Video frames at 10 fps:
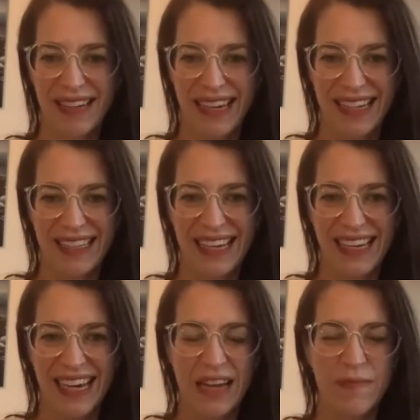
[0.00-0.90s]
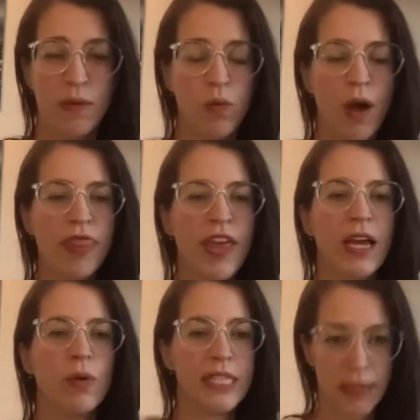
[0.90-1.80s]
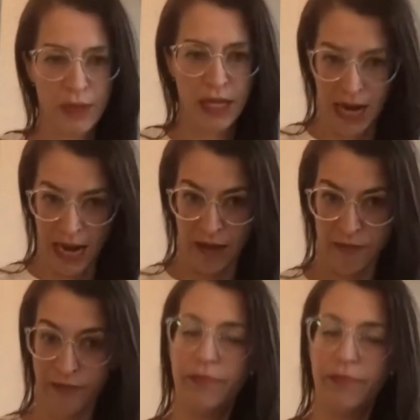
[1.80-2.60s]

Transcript: Yes, it can be. One tip that I have,